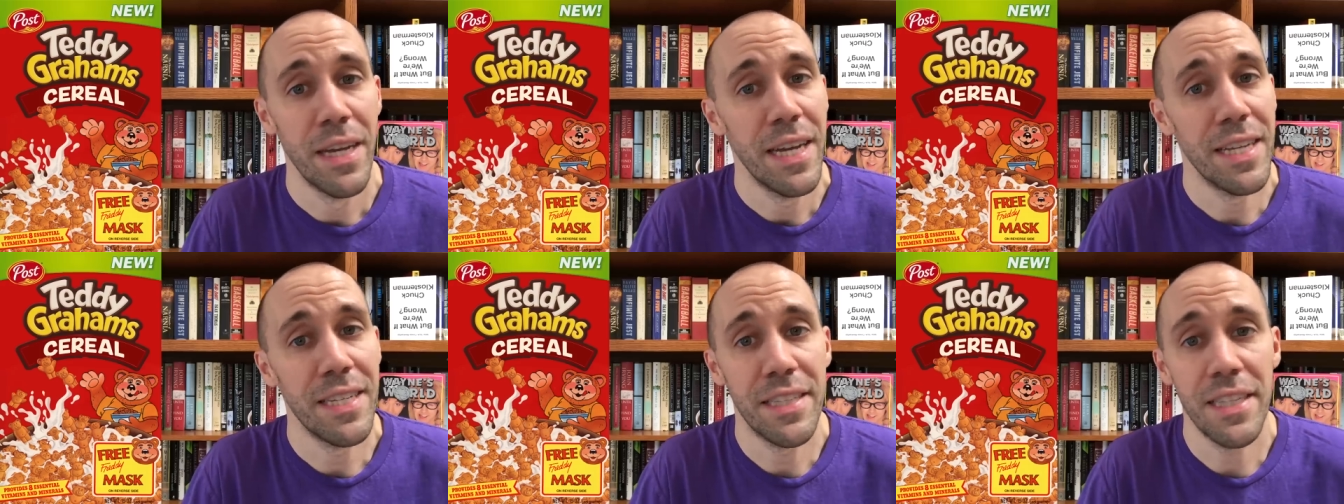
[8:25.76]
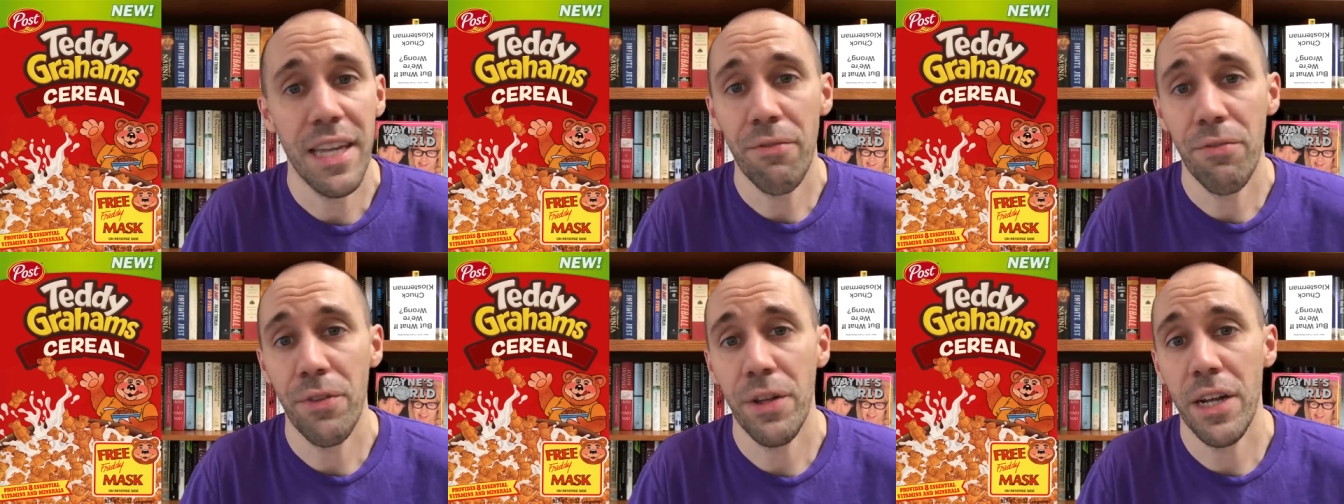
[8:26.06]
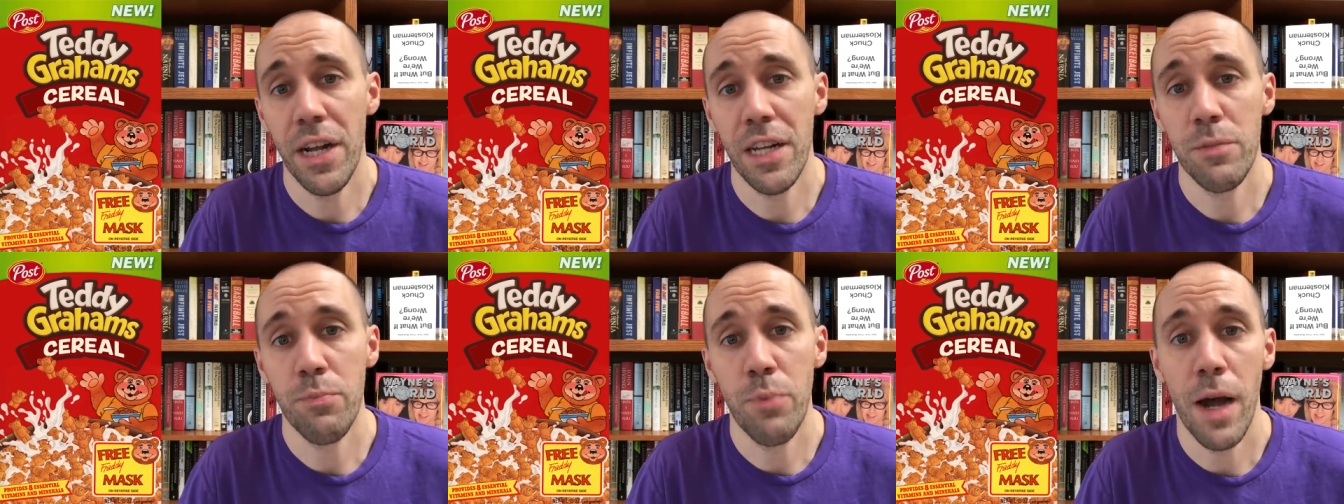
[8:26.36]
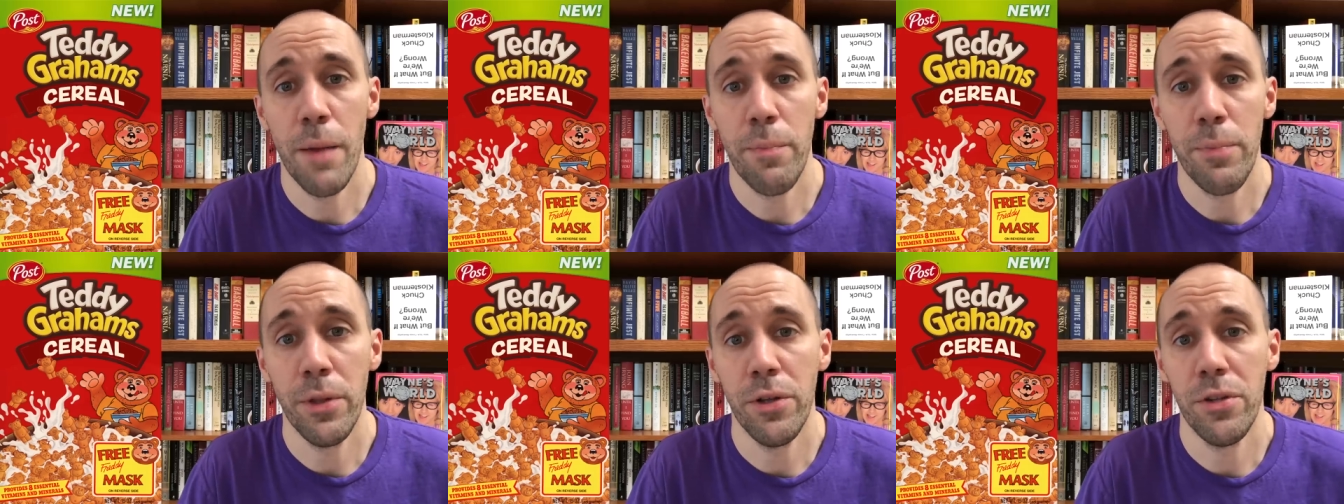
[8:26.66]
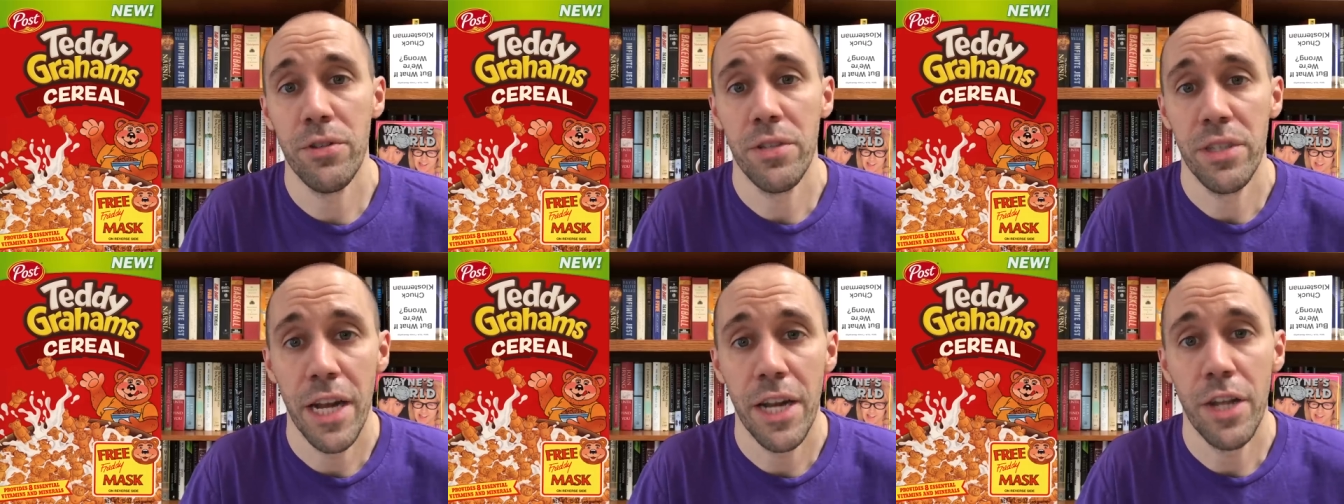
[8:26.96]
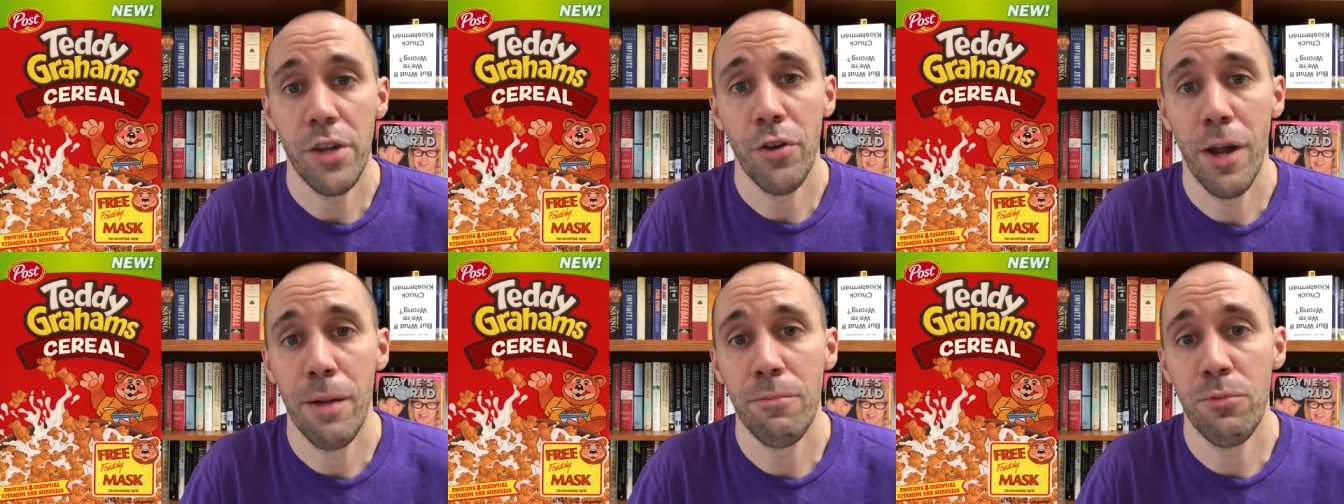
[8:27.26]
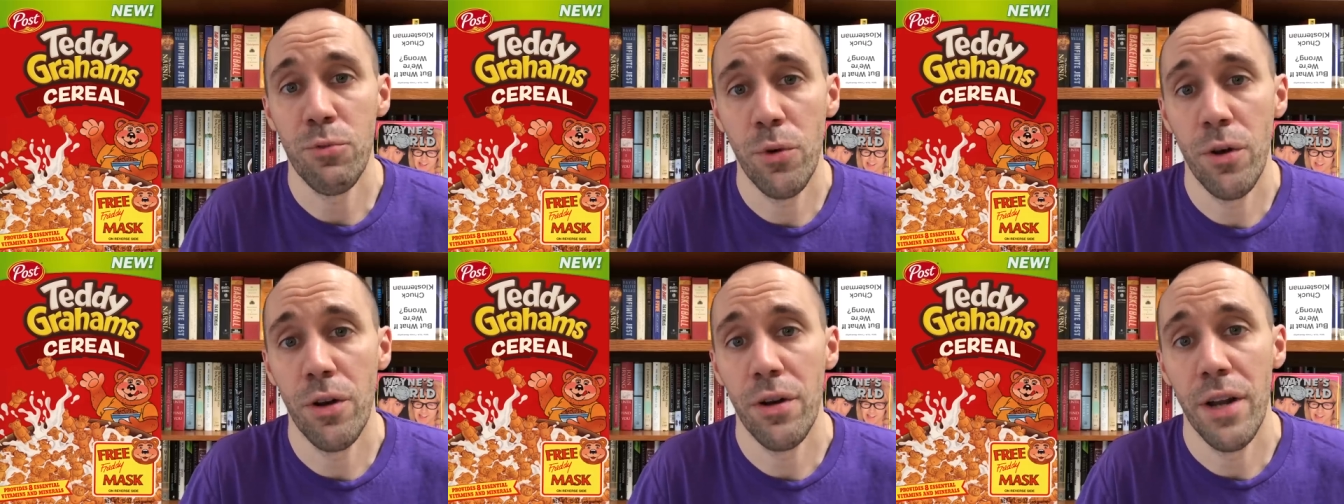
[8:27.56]
It's definitely not as popular as Teddy
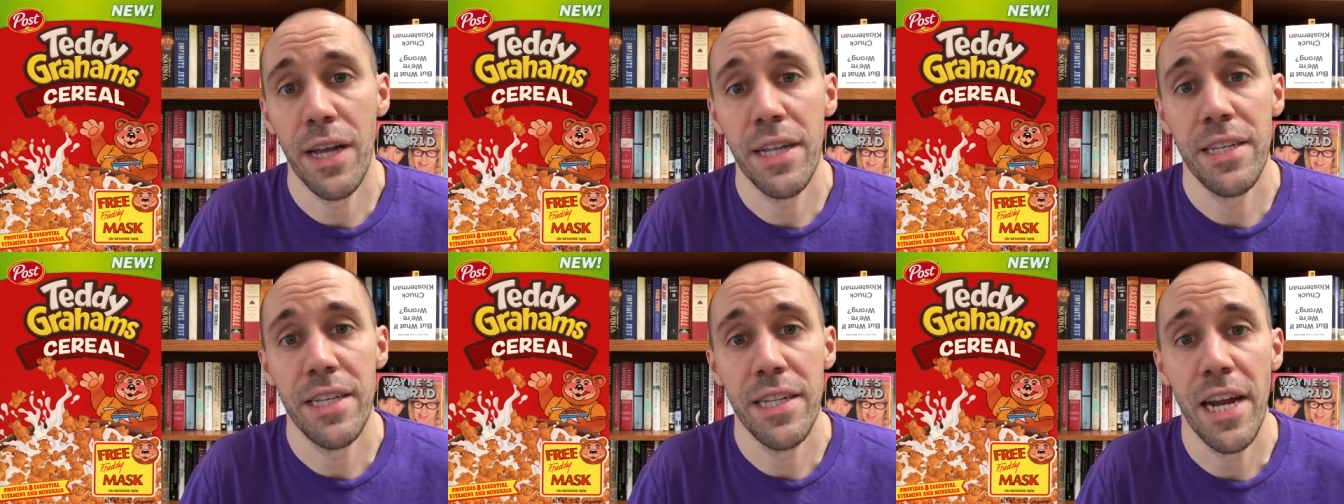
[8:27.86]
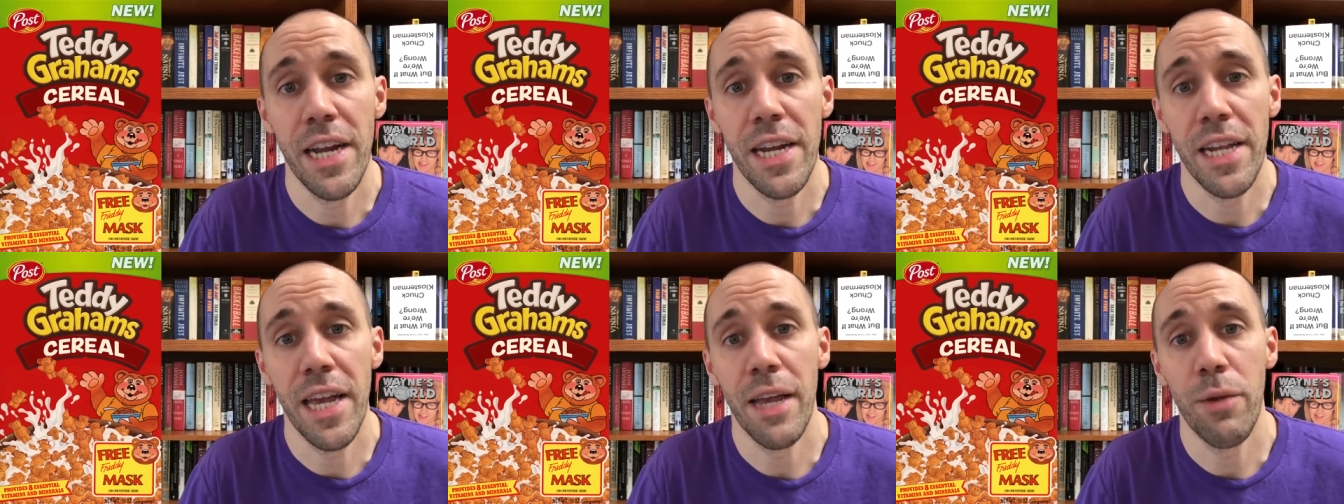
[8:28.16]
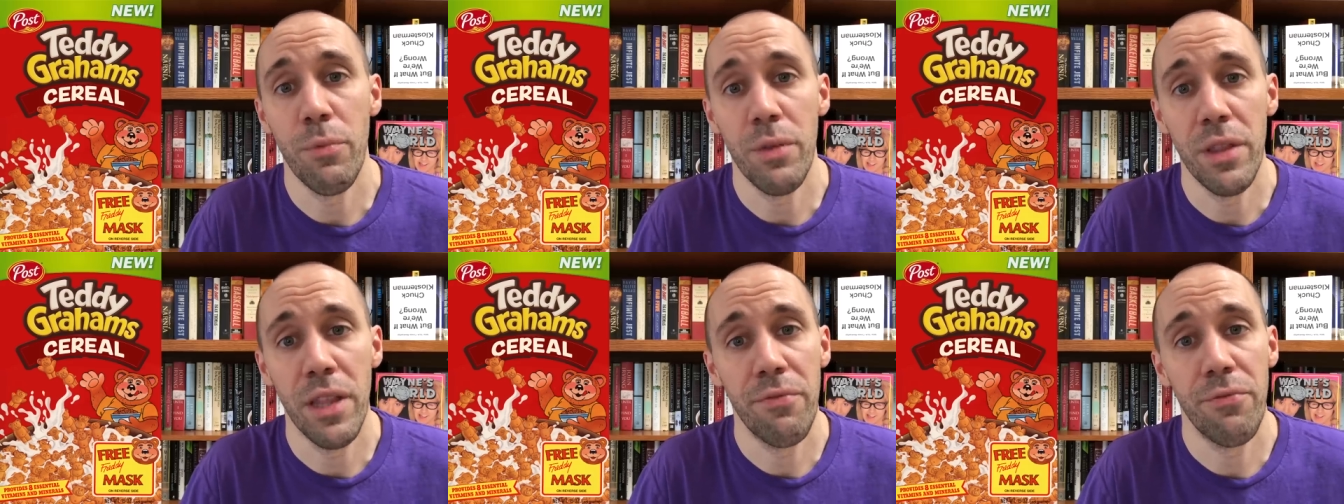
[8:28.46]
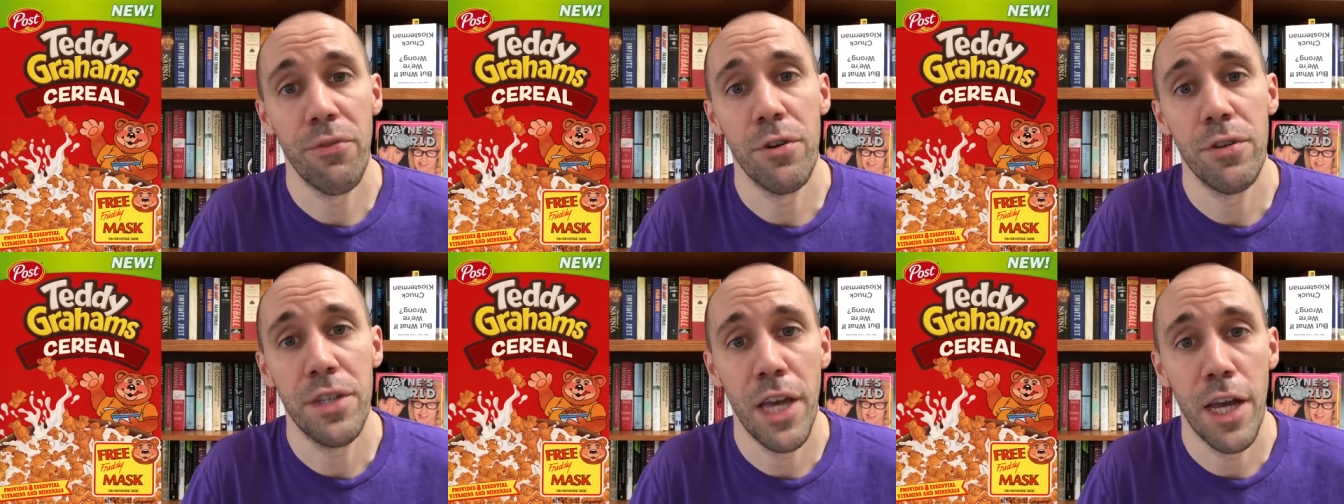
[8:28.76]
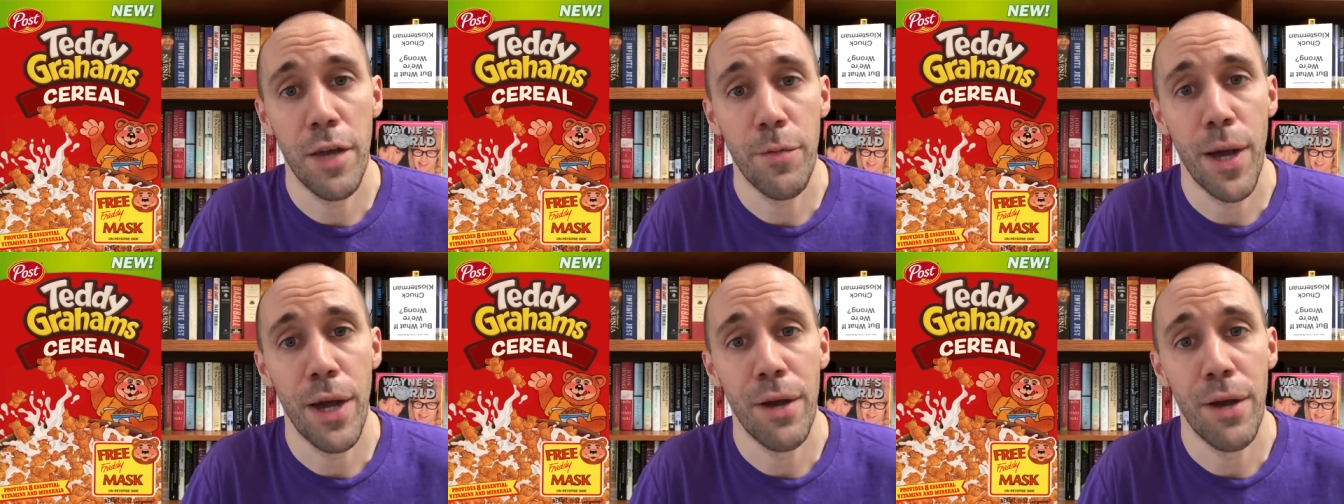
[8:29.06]
Grahams were in 1988 when they first came